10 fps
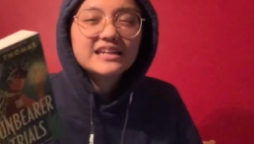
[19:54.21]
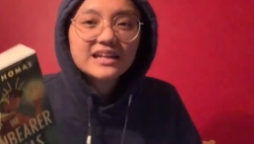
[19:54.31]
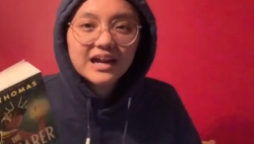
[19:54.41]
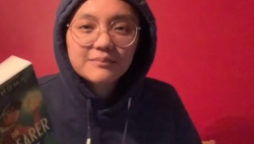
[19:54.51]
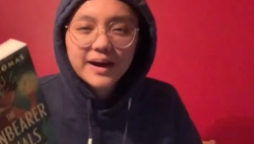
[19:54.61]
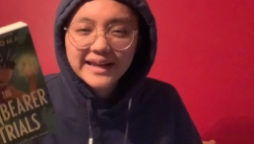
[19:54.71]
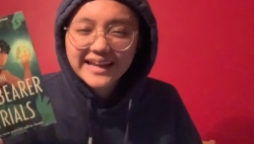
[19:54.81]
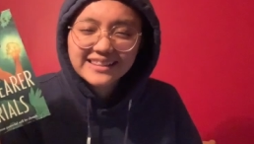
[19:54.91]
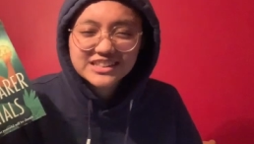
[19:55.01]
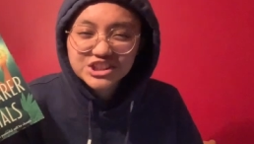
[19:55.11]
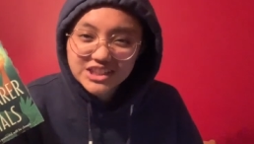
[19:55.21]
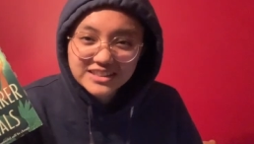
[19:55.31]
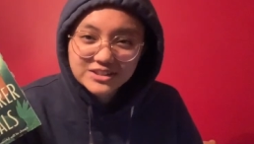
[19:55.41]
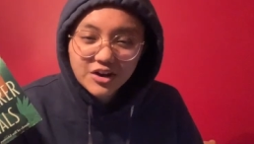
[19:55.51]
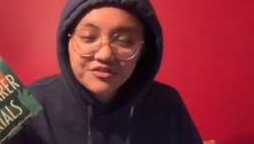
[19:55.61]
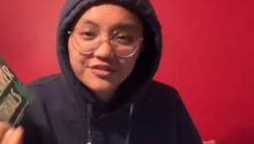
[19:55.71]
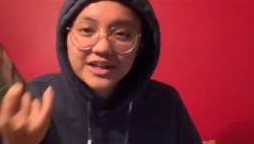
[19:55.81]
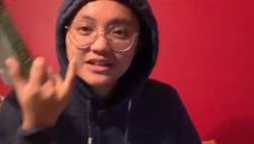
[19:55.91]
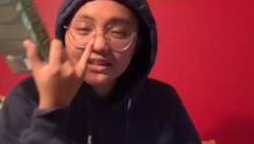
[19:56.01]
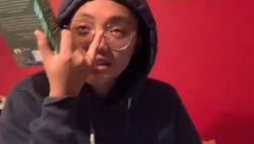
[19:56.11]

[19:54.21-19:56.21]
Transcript: done, but I get the gist of it.